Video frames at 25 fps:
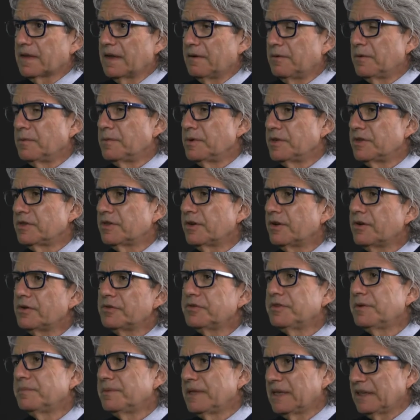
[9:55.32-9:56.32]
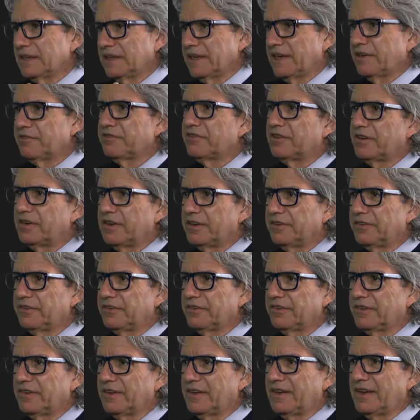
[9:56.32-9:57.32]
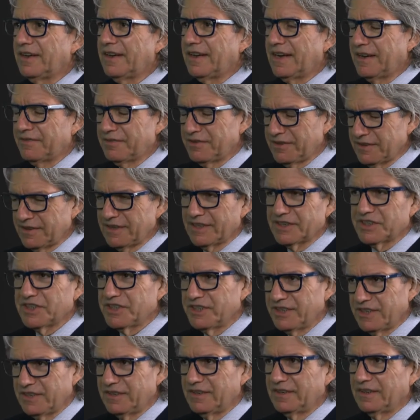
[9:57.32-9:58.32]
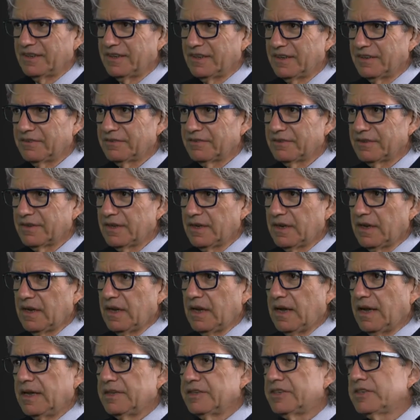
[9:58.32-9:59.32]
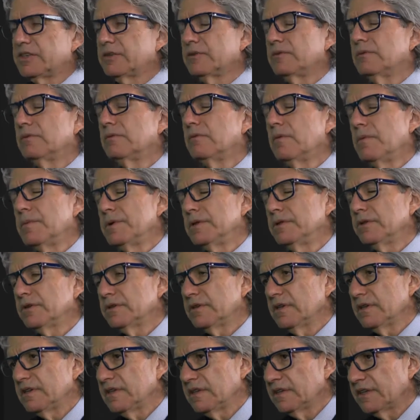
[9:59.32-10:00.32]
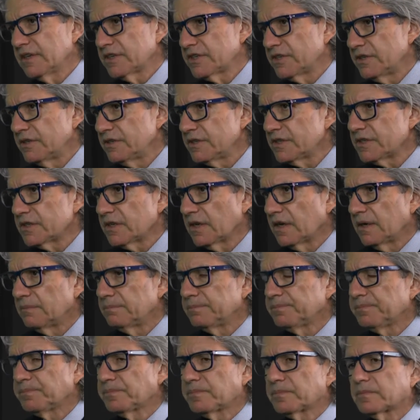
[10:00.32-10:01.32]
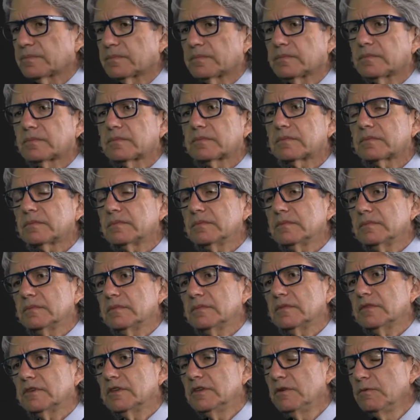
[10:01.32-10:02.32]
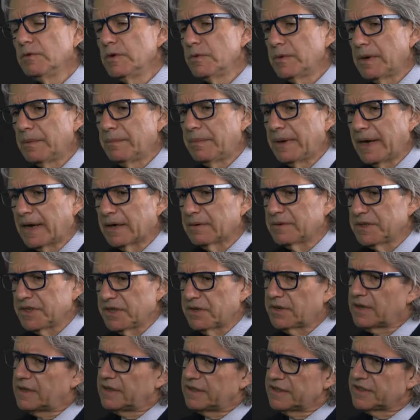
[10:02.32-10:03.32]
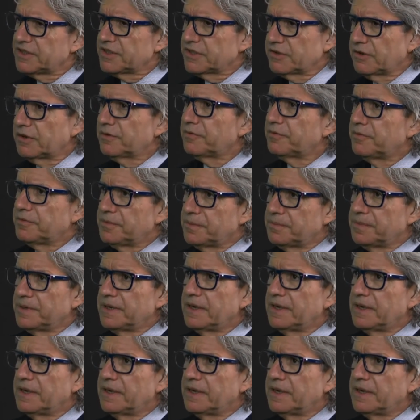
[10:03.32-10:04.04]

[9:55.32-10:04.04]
And when we told them, they laughed at us. After the election, they didn't laugh. And so when we looked at the election this time, we went back and we said, all right, let's start from the